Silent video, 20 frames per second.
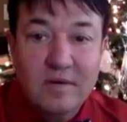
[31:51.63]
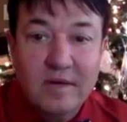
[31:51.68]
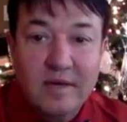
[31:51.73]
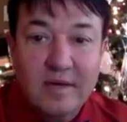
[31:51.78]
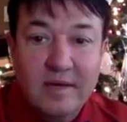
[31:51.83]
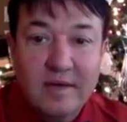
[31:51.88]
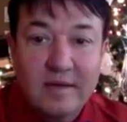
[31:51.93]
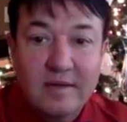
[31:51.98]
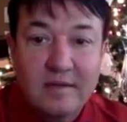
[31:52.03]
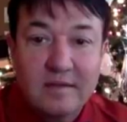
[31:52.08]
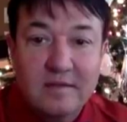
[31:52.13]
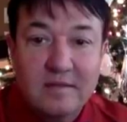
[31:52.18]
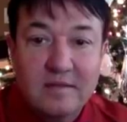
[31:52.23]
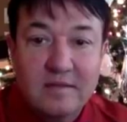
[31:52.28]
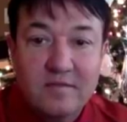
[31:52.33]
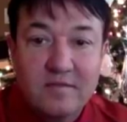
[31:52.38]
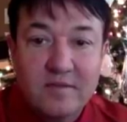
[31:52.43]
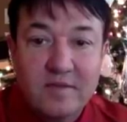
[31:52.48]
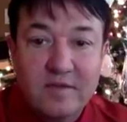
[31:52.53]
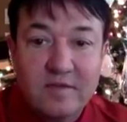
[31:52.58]
okay, let's
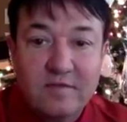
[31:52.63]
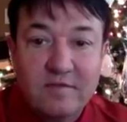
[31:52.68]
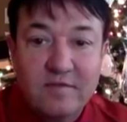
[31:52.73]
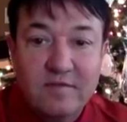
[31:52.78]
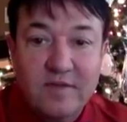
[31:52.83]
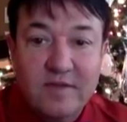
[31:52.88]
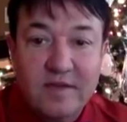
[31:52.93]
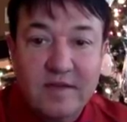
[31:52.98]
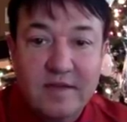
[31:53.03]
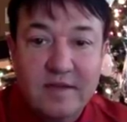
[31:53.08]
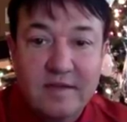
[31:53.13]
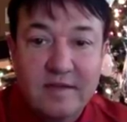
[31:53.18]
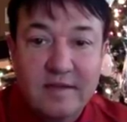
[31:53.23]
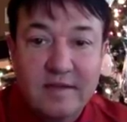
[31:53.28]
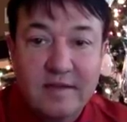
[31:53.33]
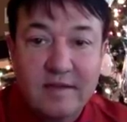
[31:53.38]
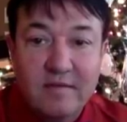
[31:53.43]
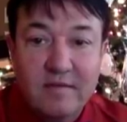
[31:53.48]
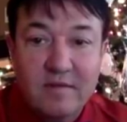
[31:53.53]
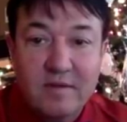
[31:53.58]
see if we can find
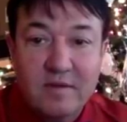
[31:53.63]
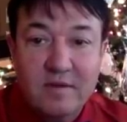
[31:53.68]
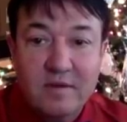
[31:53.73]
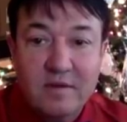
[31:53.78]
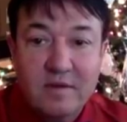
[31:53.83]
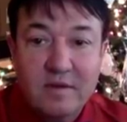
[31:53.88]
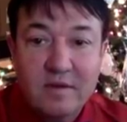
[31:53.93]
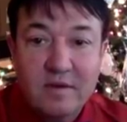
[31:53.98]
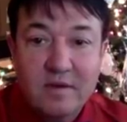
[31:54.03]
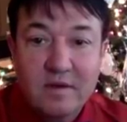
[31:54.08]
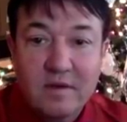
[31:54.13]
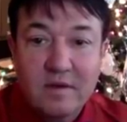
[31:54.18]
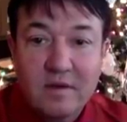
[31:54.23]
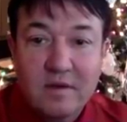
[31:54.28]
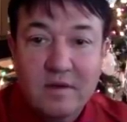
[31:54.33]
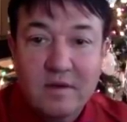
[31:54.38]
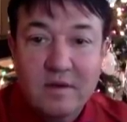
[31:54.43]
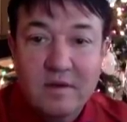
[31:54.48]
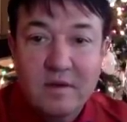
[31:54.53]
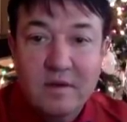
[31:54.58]
that one.
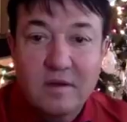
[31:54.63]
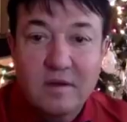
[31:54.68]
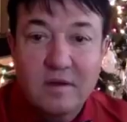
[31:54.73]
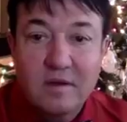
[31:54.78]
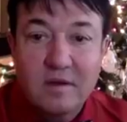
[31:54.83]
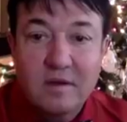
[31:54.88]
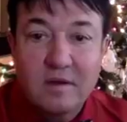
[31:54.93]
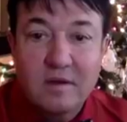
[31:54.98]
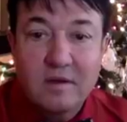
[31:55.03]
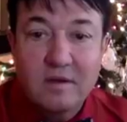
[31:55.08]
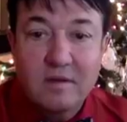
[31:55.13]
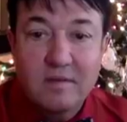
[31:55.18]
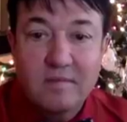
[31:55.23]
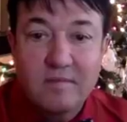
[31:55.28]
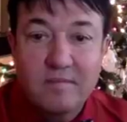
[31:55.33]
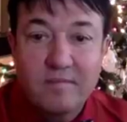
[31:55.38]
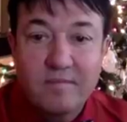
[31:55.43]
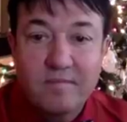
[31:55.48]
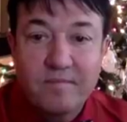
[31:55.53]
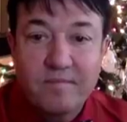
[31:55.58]

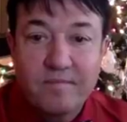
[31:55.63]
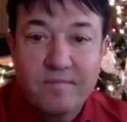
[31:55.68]
Um,